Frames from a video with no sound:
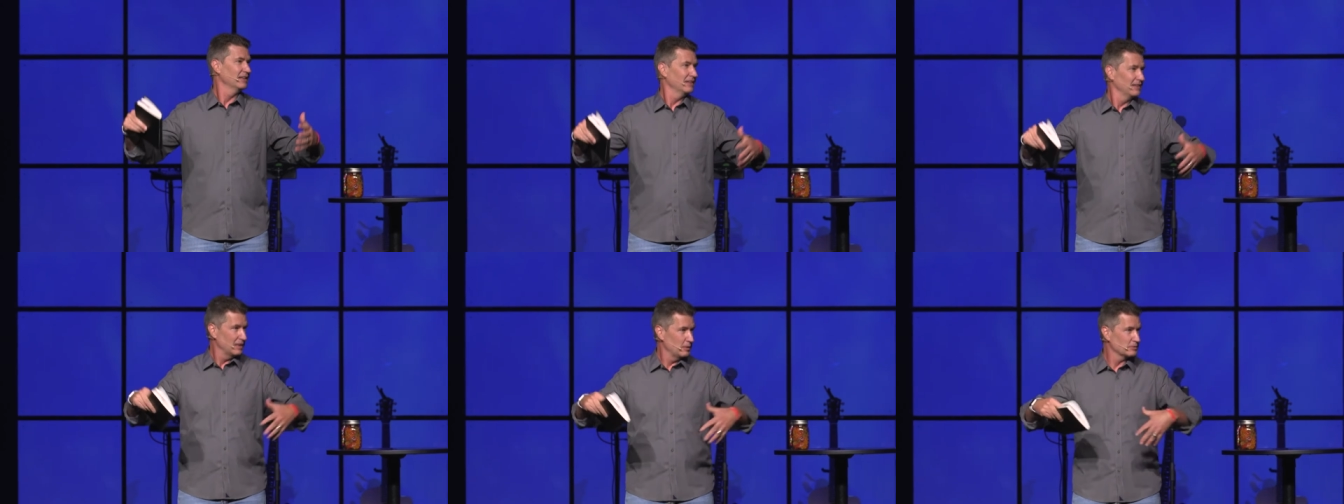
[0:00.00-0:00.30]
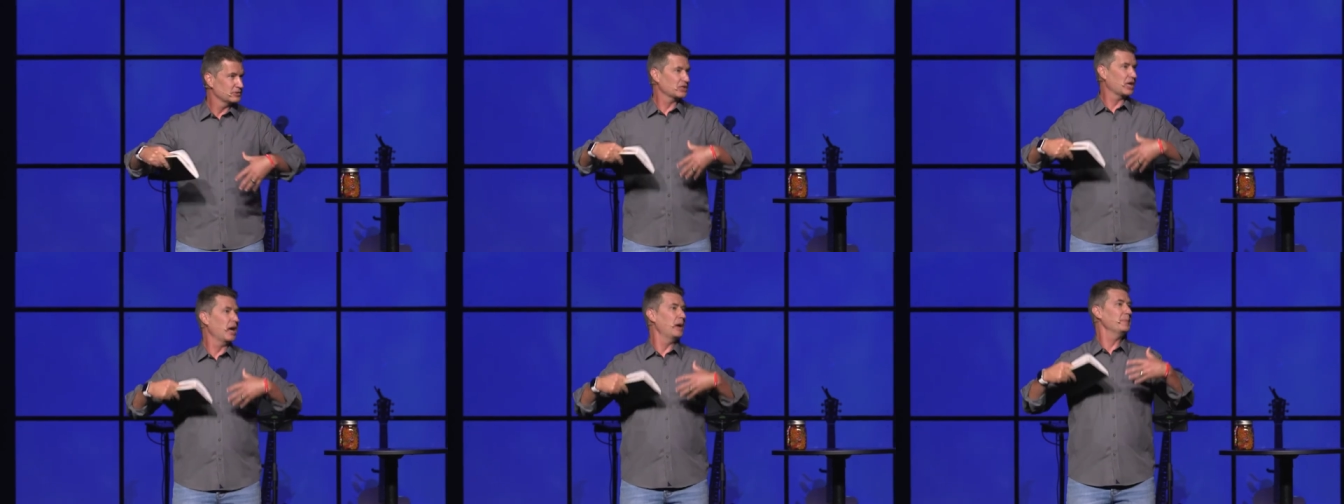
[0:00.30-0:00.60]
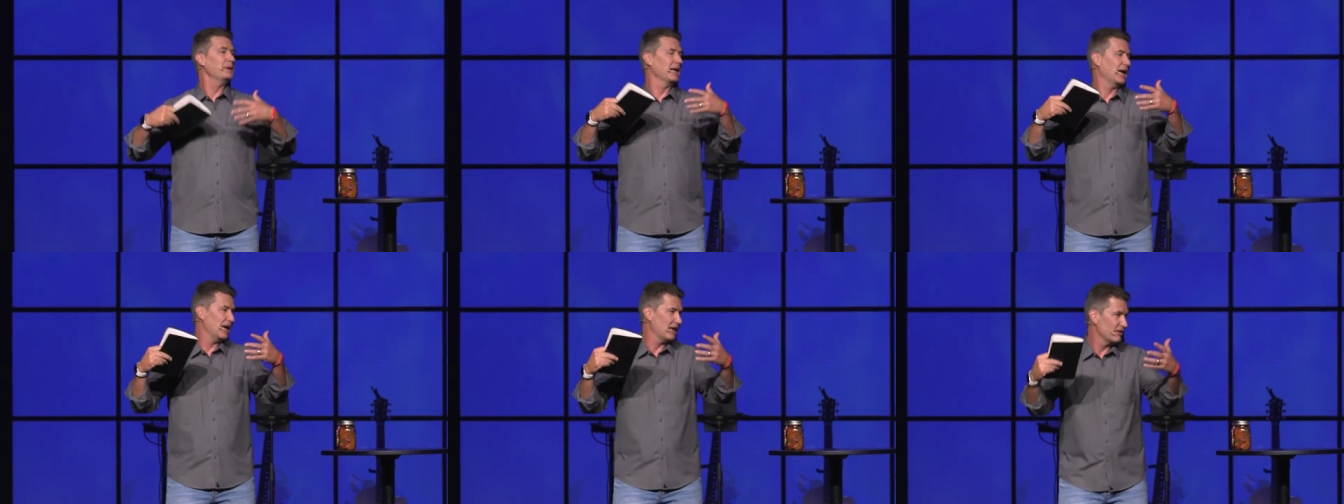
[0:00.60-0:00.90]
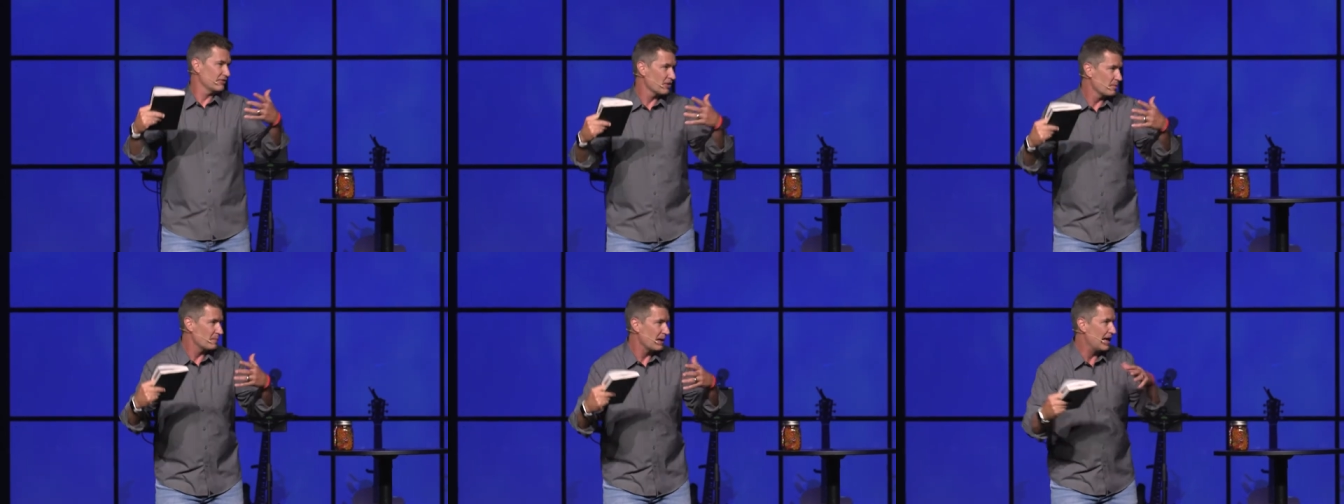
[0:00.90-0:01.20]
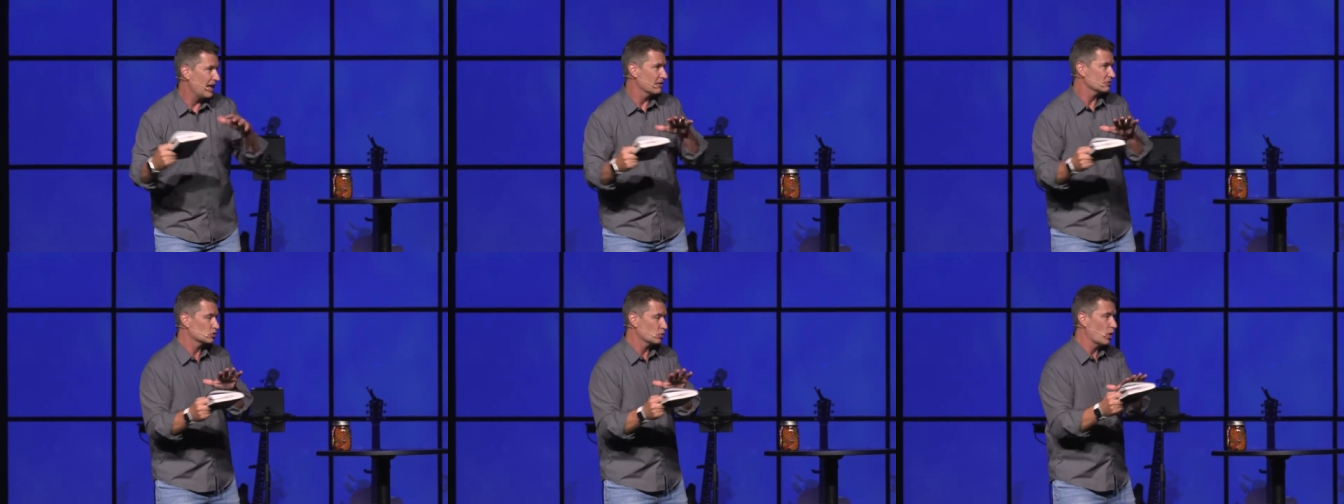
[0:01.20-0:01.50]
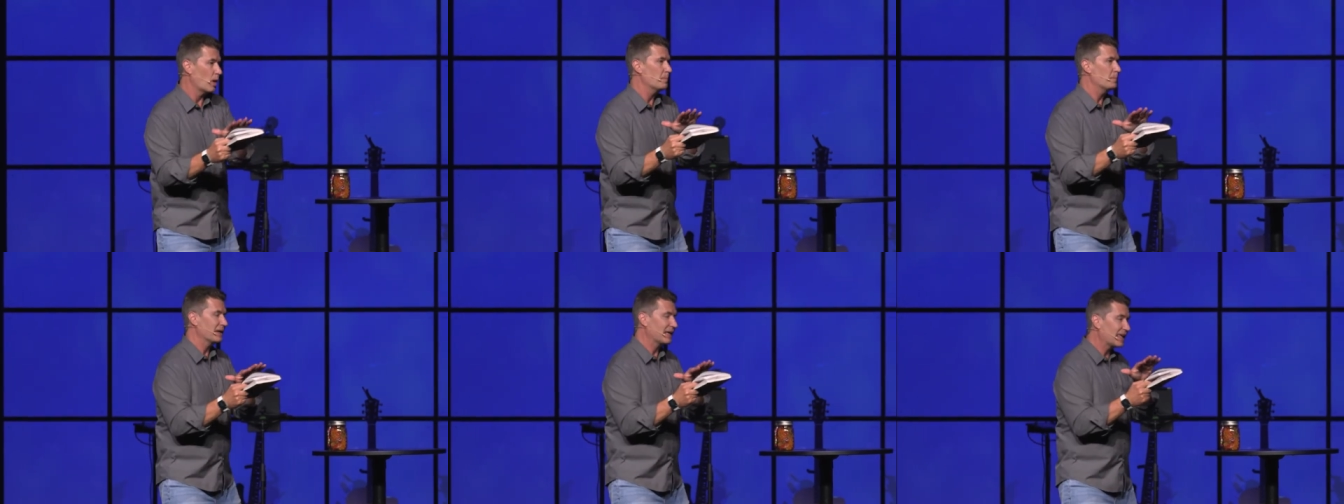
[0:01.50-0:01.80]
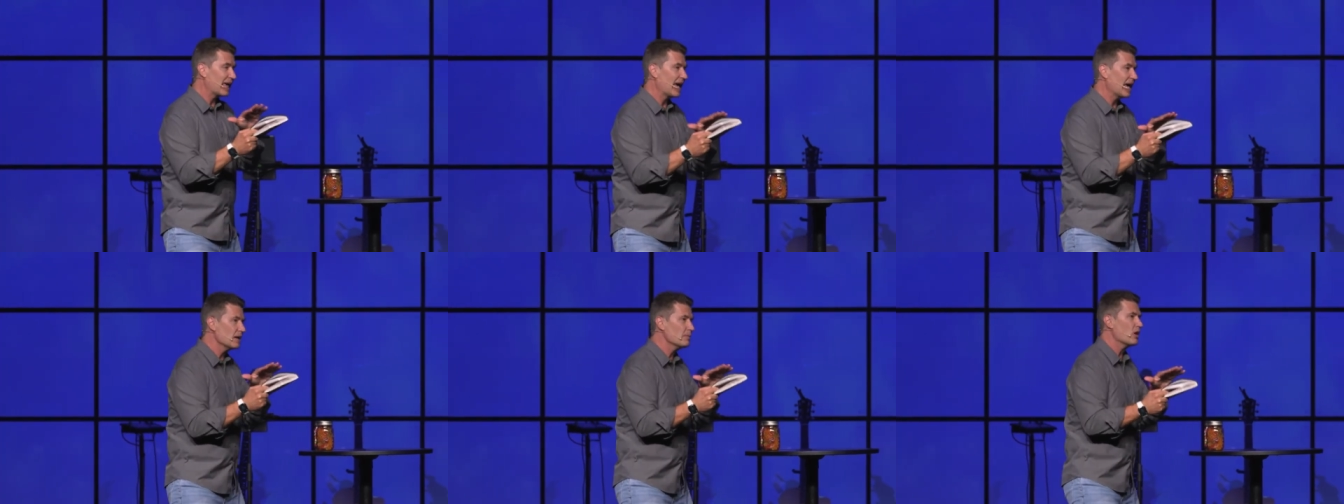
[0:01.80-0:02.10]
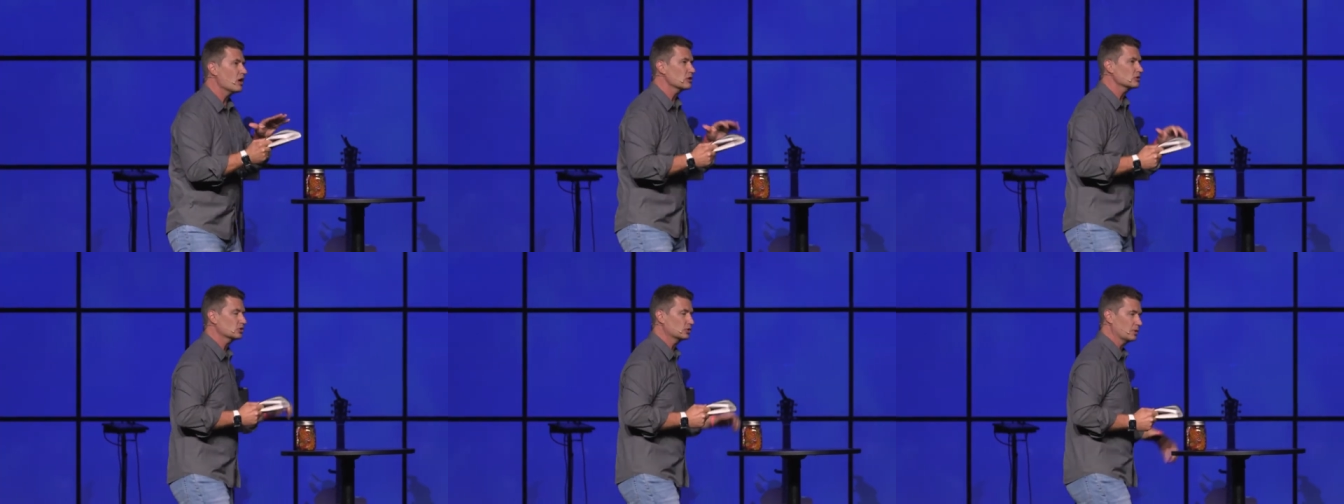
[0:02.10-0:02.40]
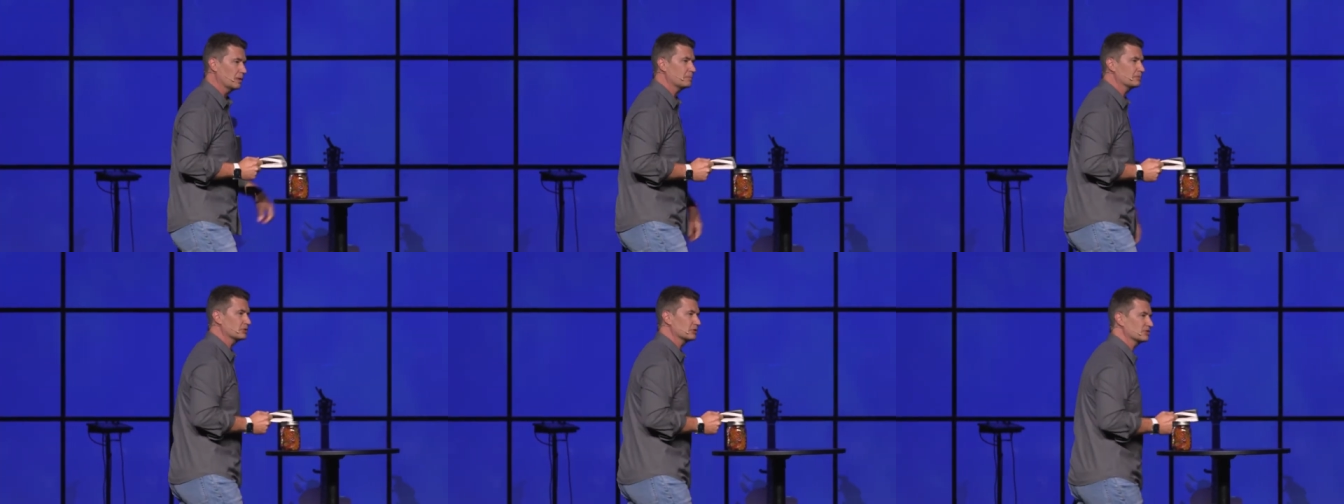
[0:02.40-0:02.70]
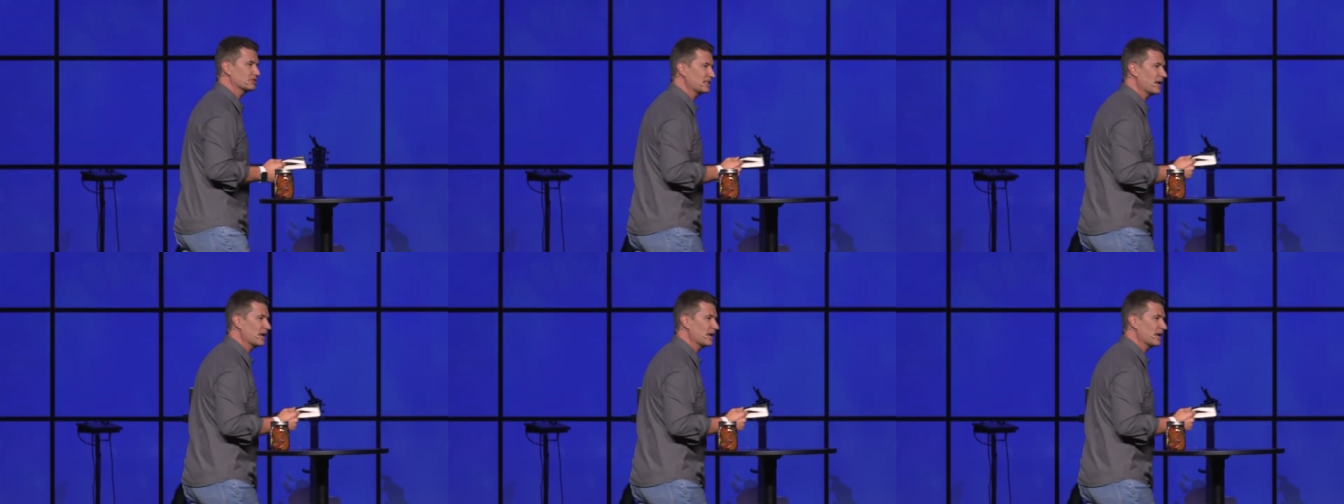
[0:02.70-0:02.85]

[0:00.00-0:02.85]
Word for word: it was coming out of their mouths what became our scriptures.